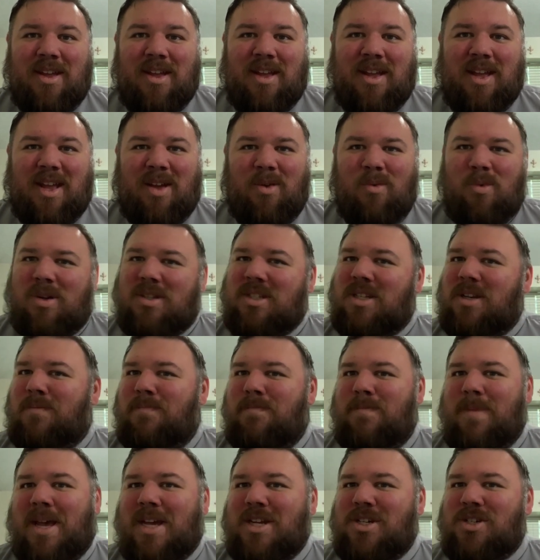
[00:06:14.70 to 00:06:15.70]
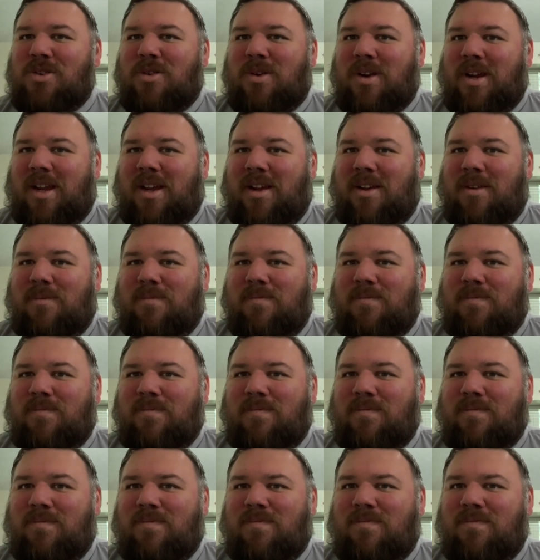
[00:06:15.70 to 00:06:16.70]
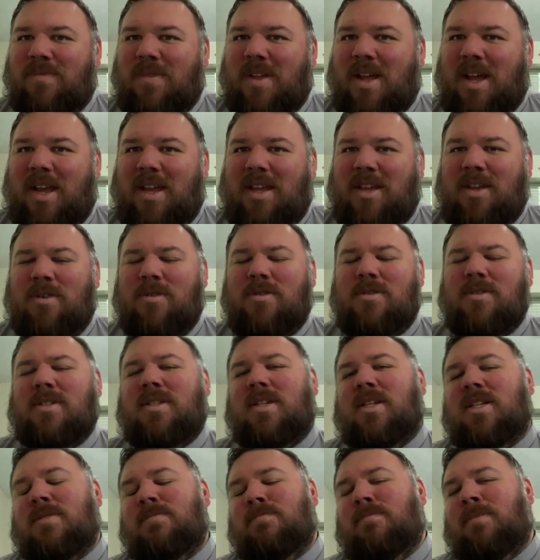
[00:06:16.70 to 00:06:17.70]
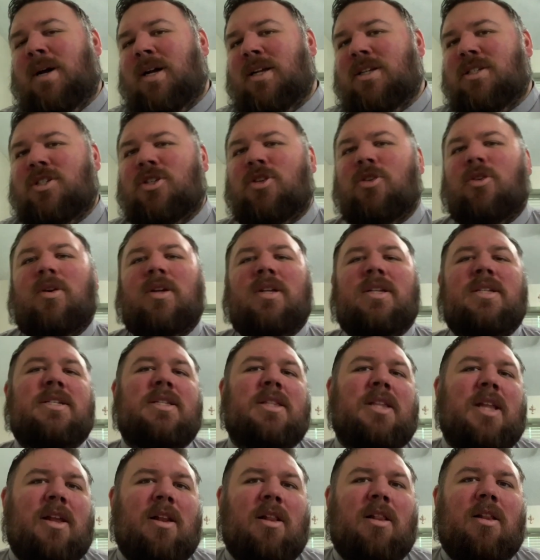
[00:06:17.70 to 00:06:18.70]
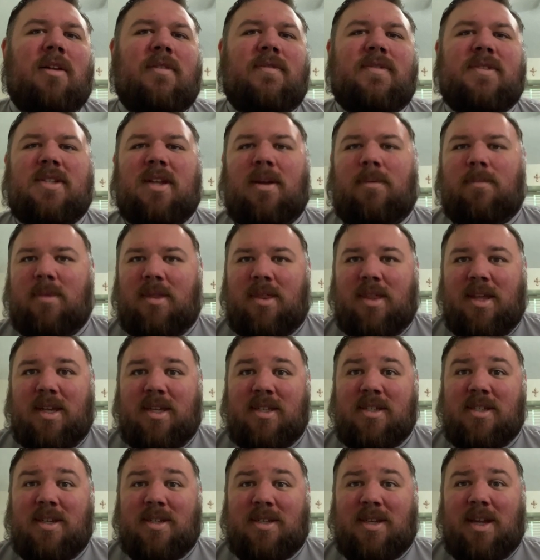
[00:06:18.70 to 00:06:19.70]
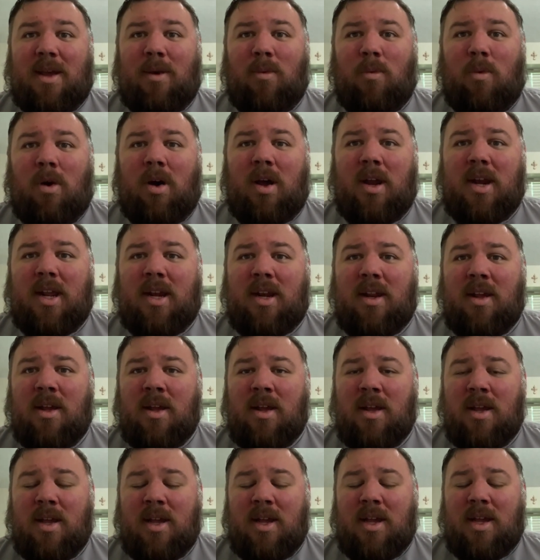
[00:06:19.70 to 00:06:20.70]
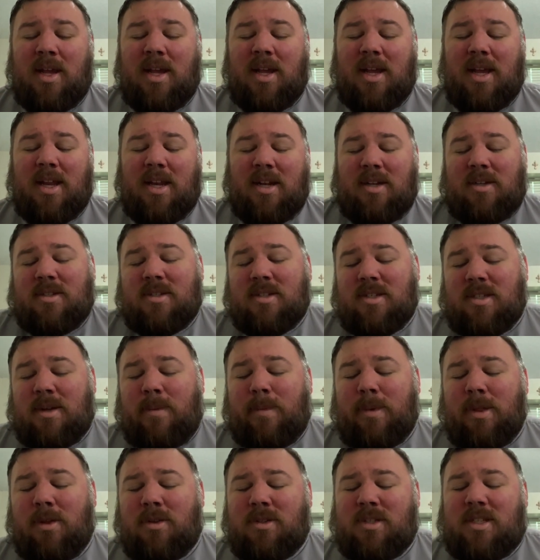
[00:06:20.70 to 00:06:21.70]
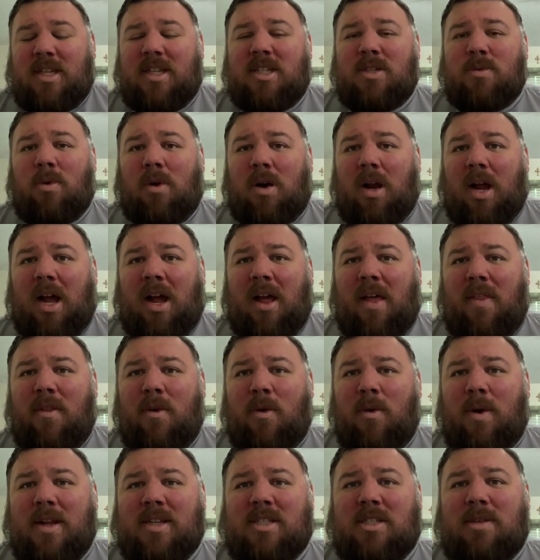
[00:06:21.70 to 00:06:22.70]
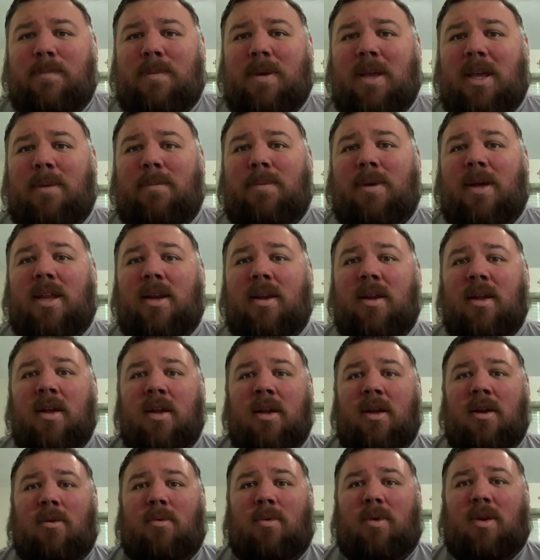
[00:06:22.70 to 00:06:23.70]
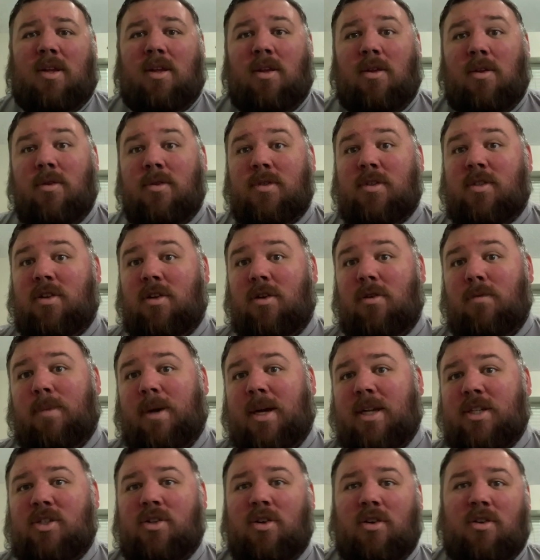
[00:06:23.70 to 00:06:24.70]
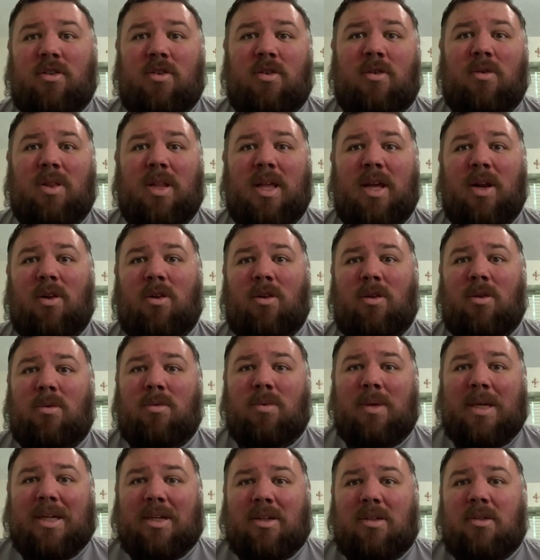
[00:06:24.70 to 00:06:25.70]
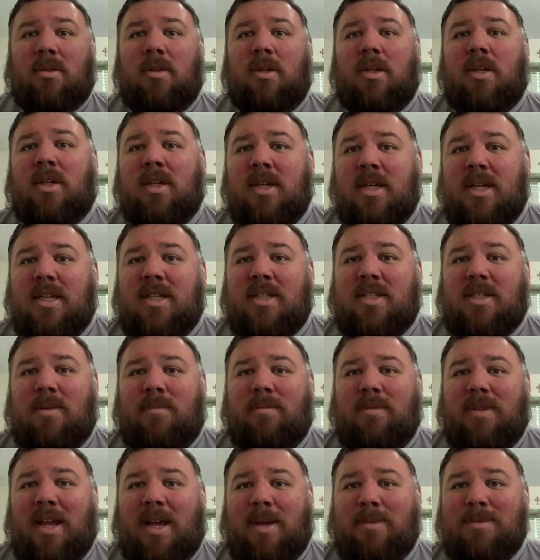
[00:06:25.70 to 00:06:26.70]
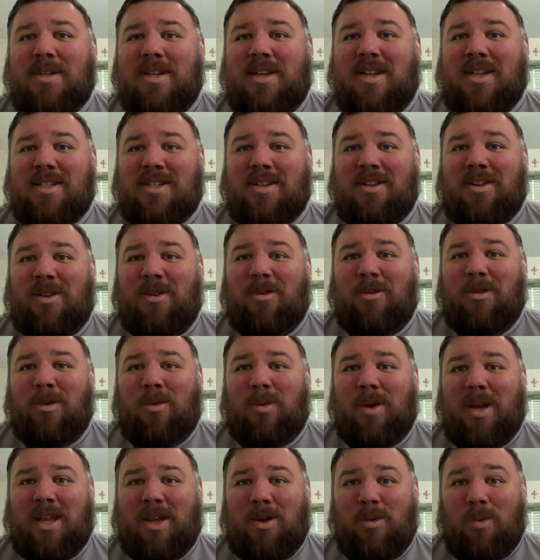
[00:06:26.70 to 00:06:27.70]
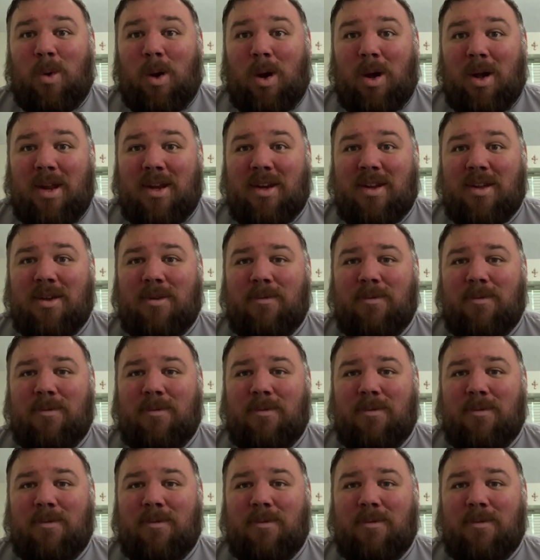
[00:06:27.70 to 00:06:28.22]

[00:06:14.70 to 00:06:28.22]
I wasn't measuring. I used as much or as little of some things as I wanted. And some of those things were on the recipe, but when you use too much or too little, well, sometimes it doesn't go the way you want.